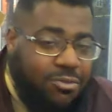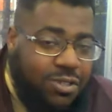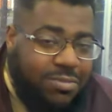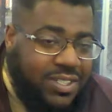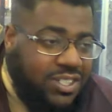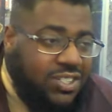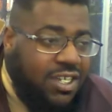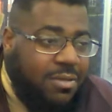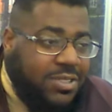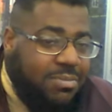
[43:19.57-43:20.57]
You're in a position
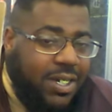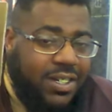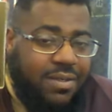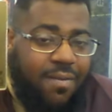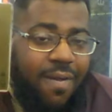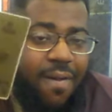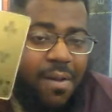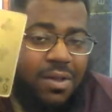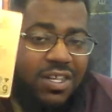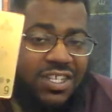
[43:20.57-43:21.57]
to help somebody
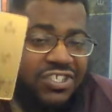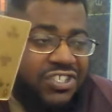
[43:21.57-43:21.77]
and